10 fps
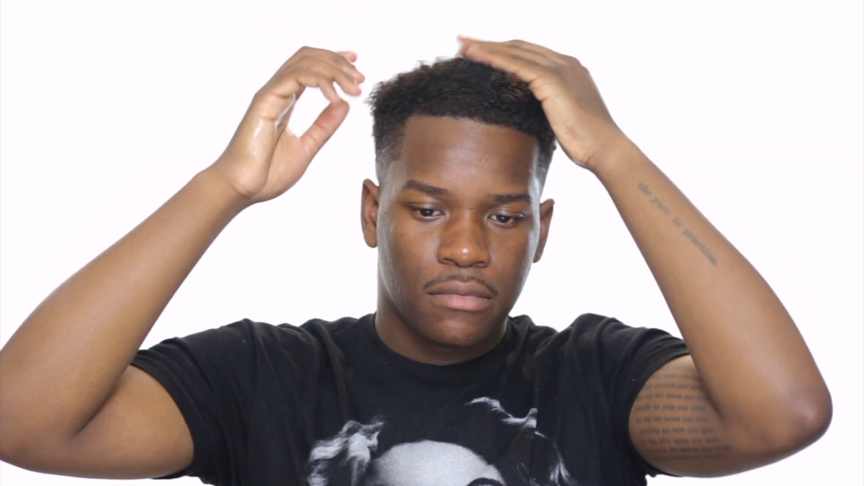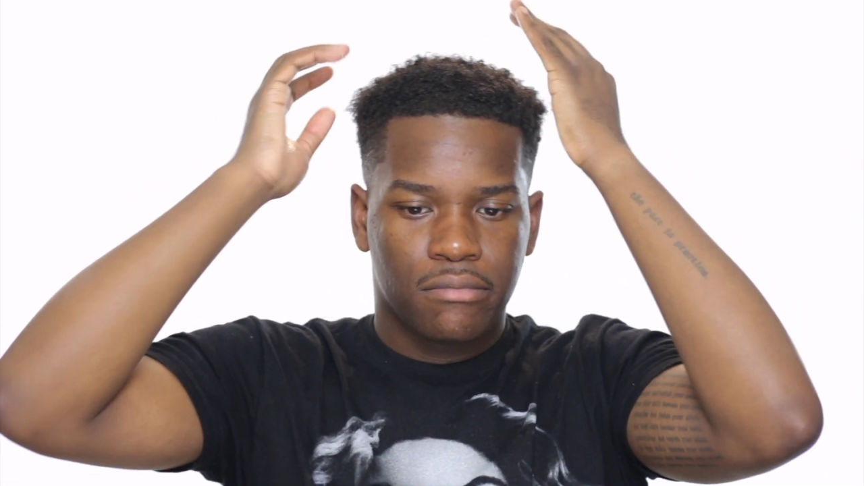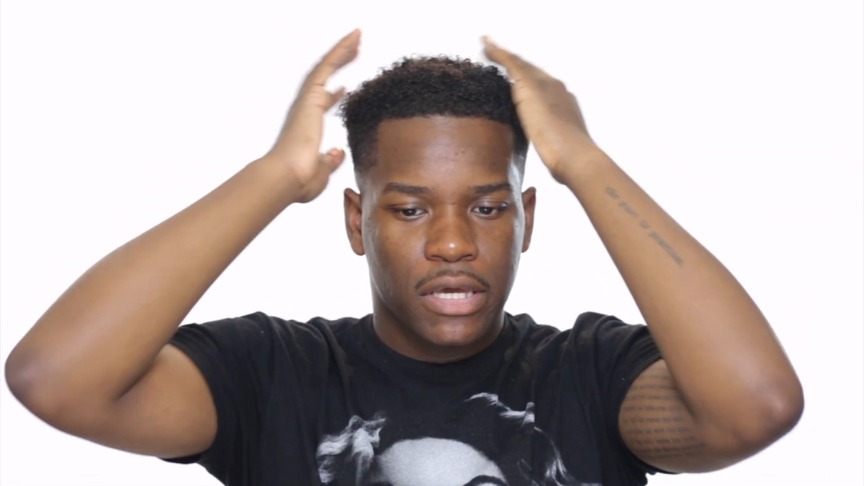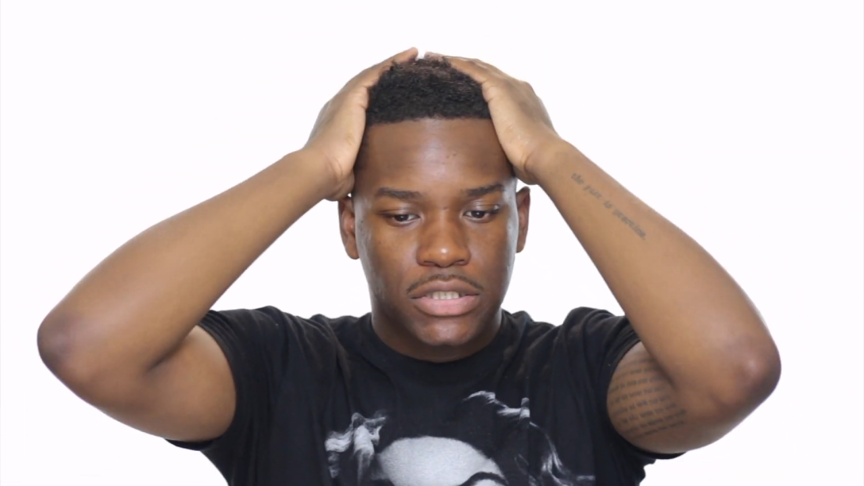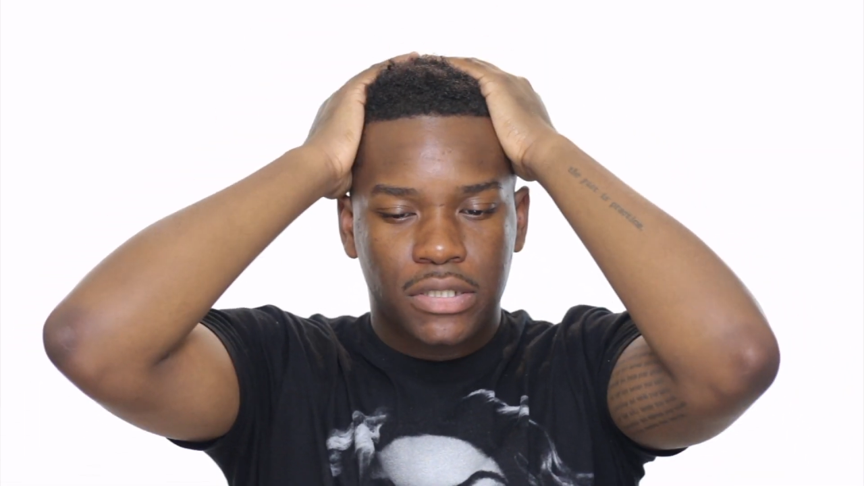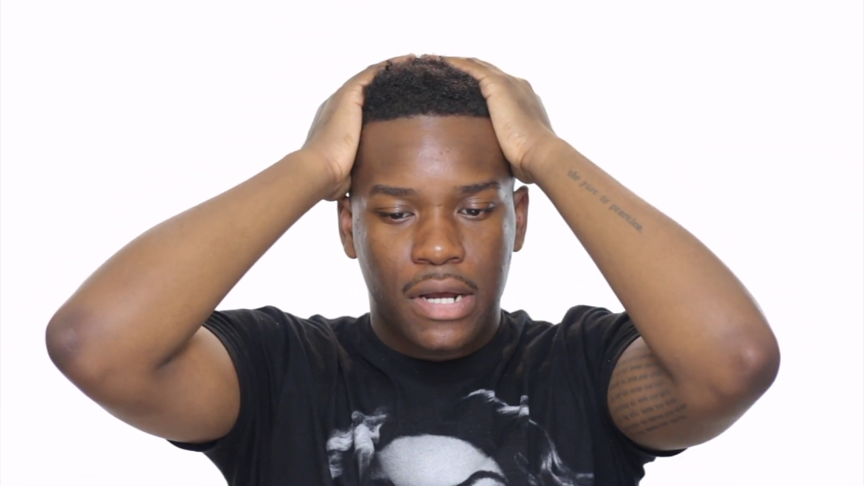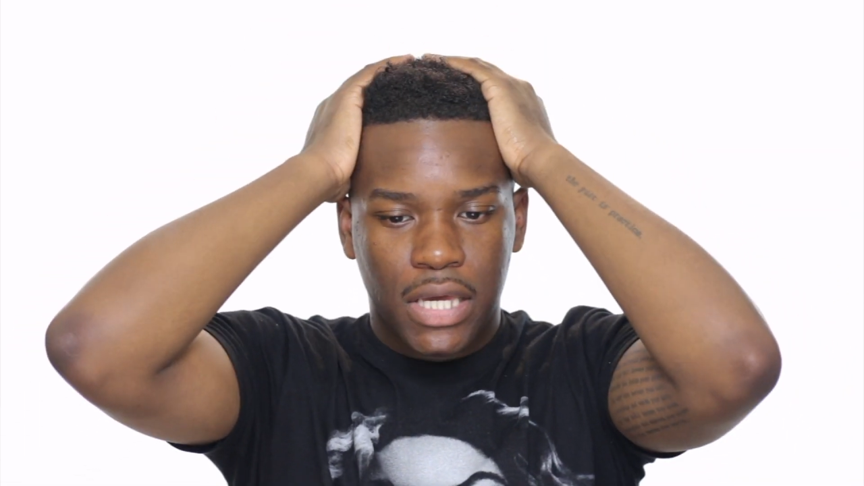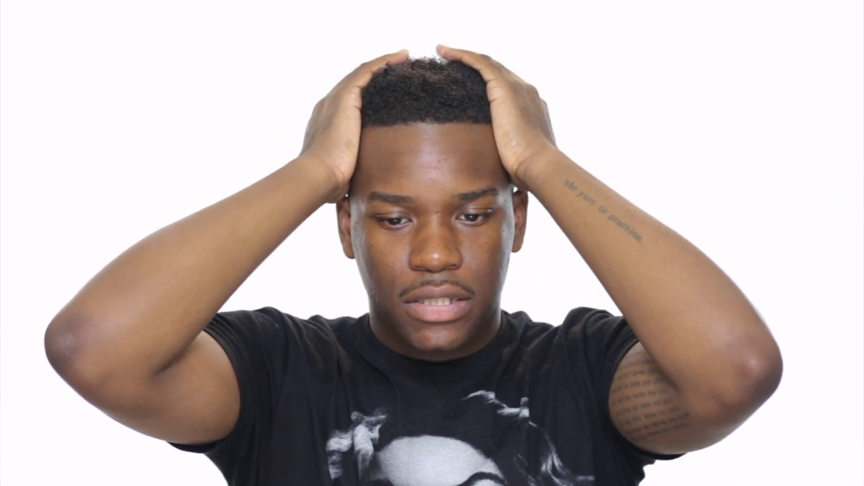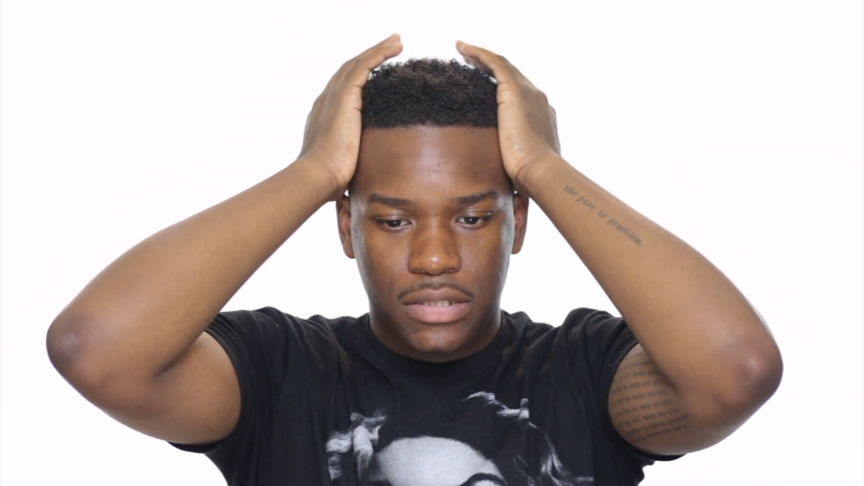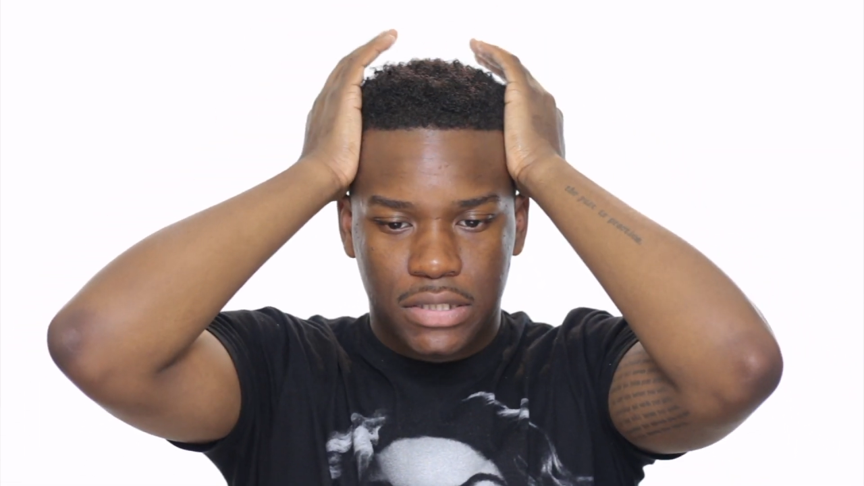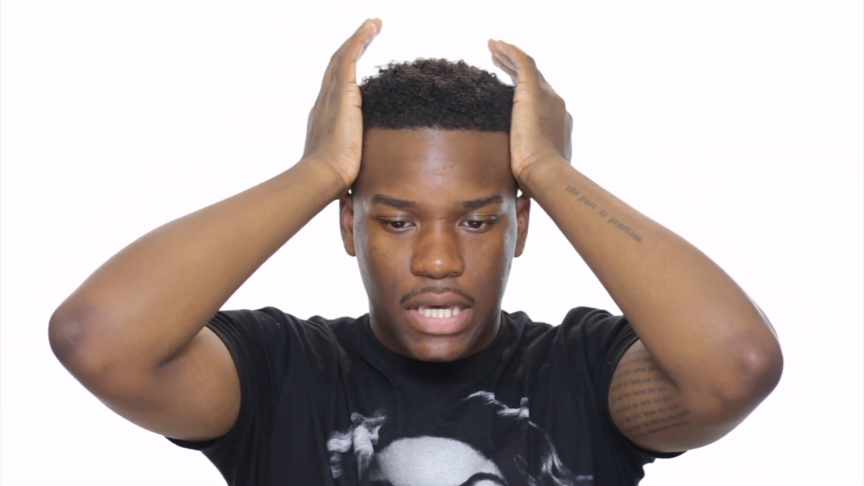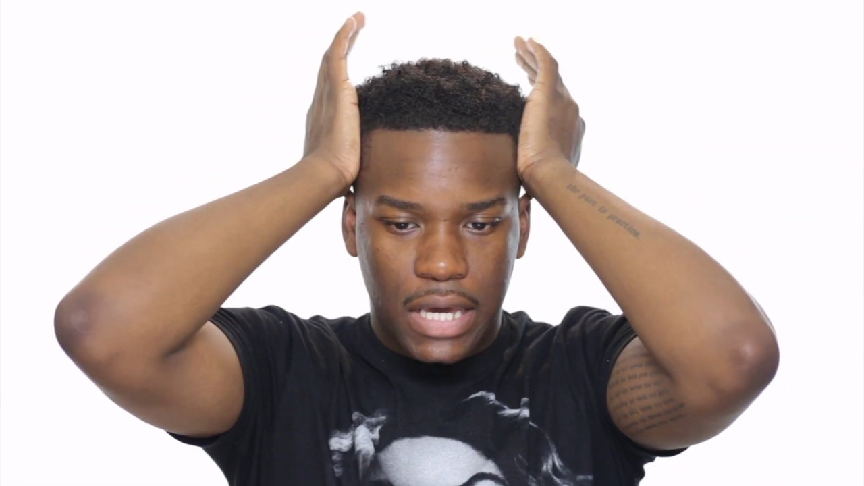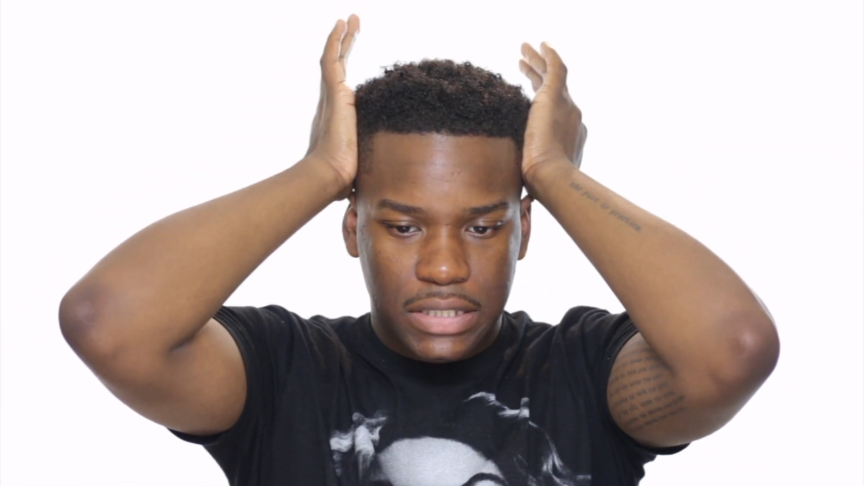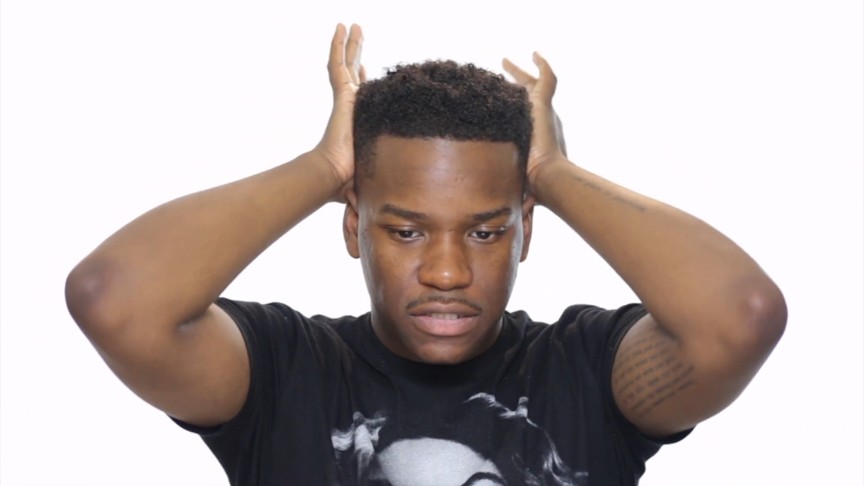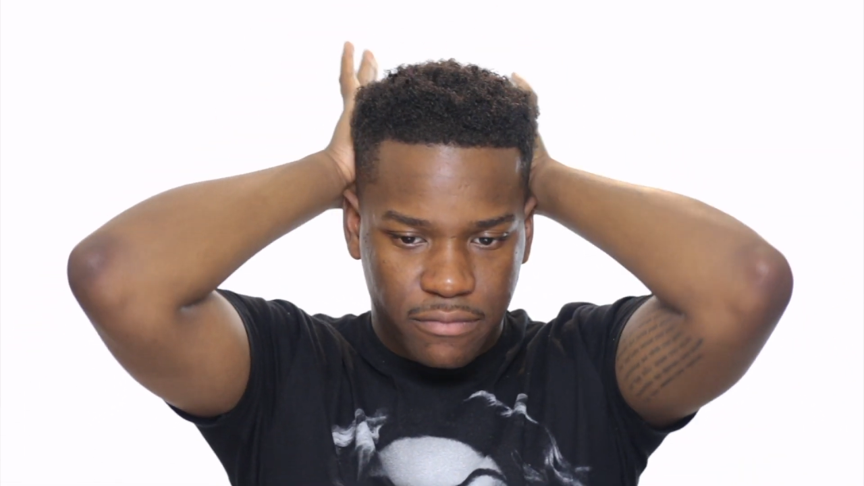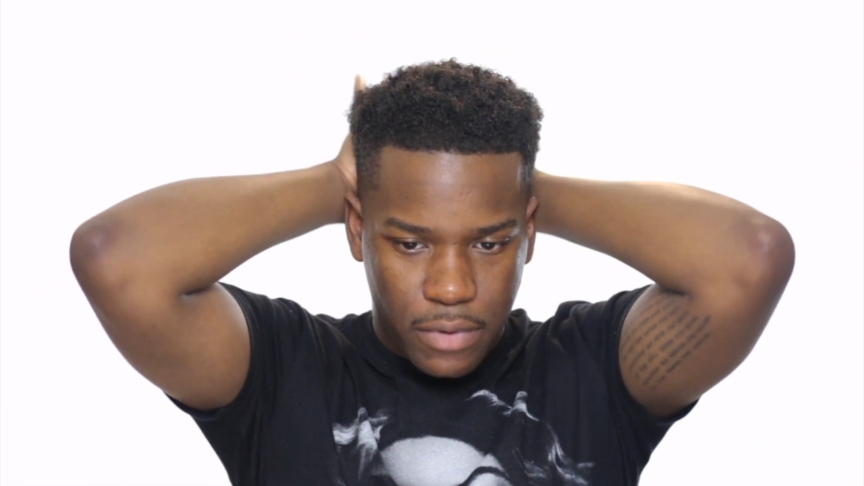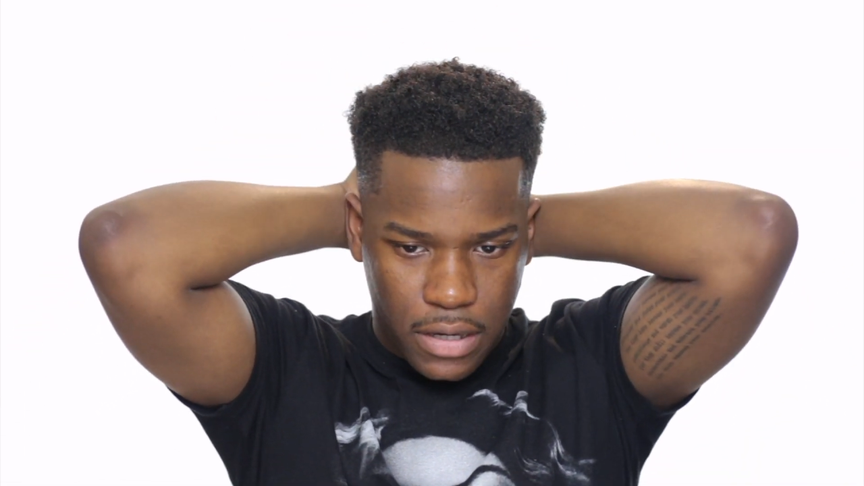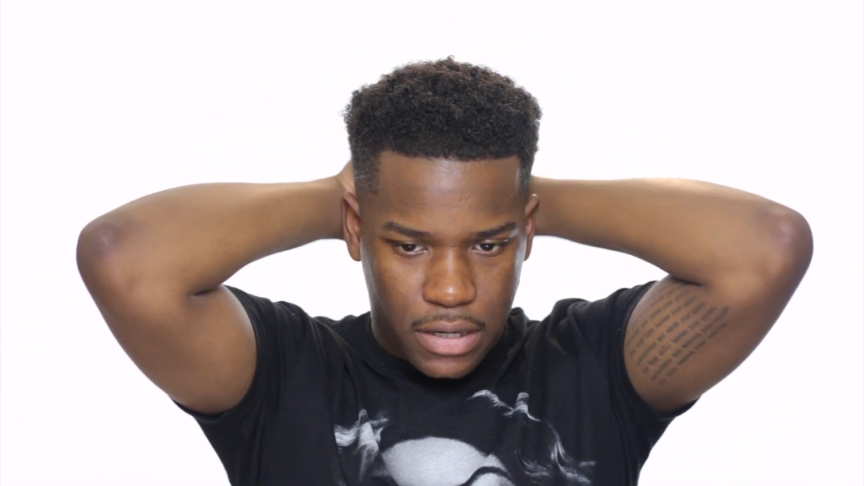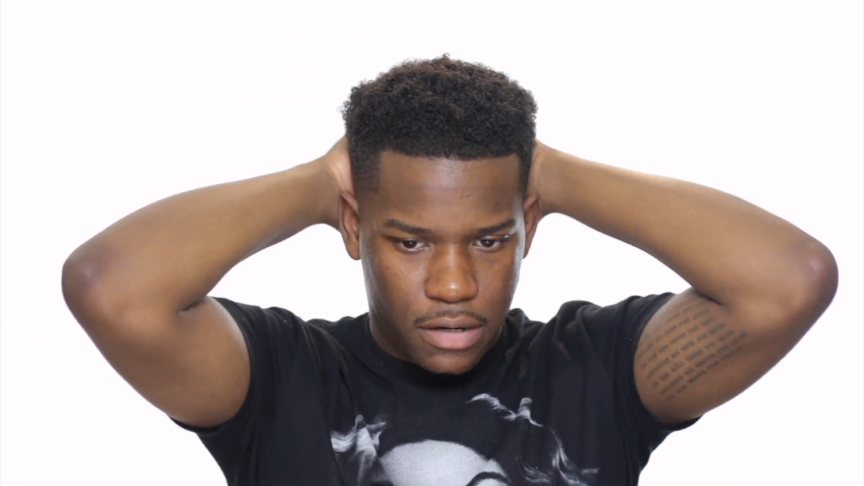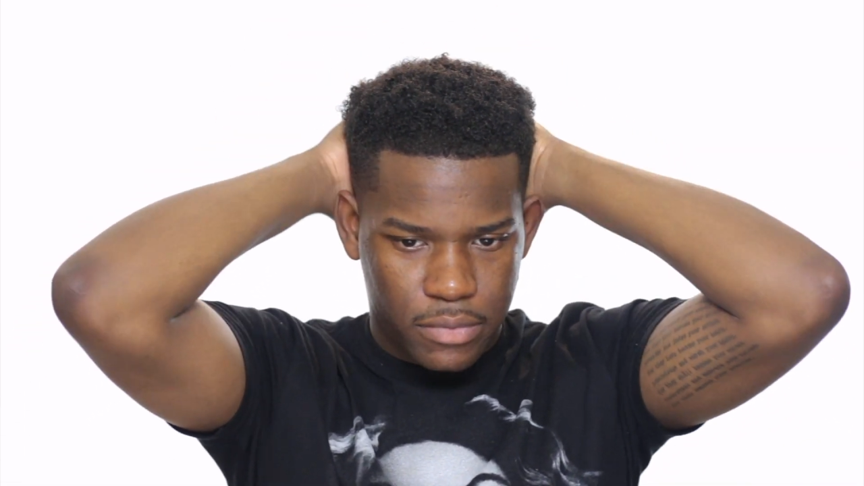Make sure I get the sides of my
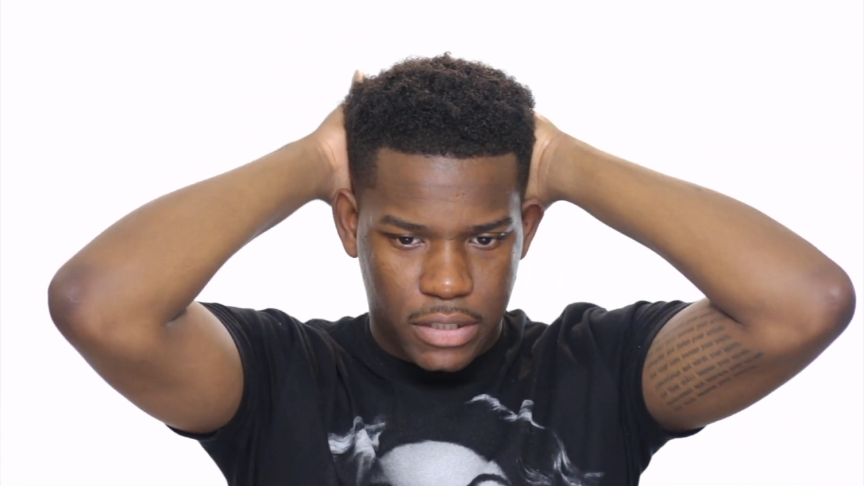hair